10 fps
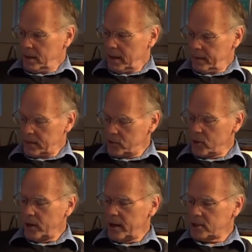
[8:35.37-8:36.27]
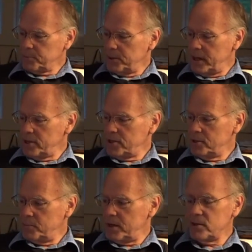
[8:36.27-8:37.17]
And they sought explanations
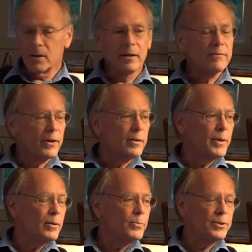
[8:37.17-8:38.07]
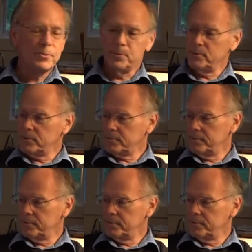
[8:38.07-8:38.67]
based on fundamental principles.